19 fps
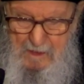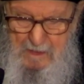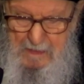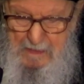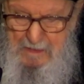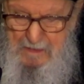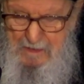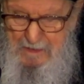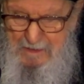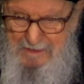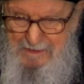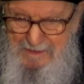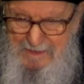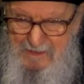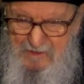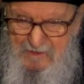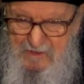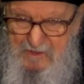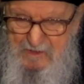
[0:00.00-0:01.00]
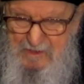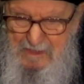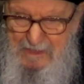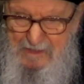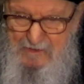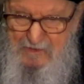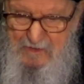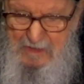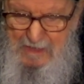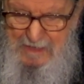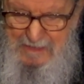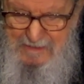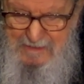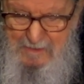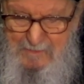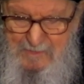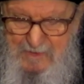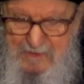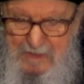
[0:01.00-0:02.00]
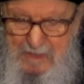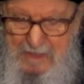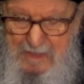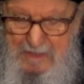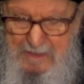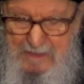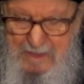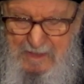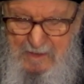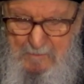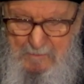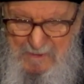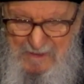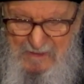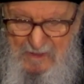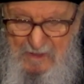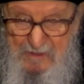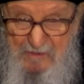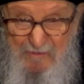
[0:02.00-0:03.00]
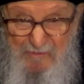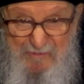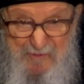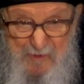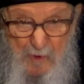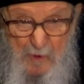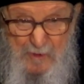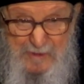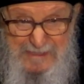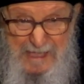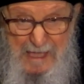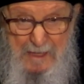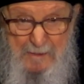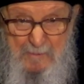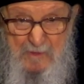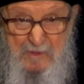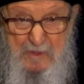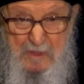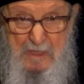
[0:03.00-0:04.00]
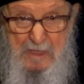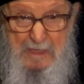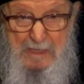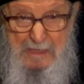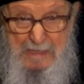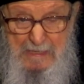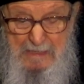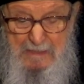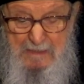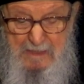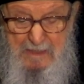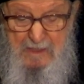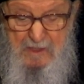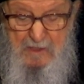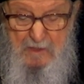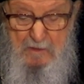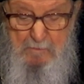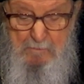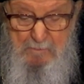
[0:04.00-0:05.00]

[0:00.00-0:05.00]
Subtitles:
And these 6 items are repeated 4 times in this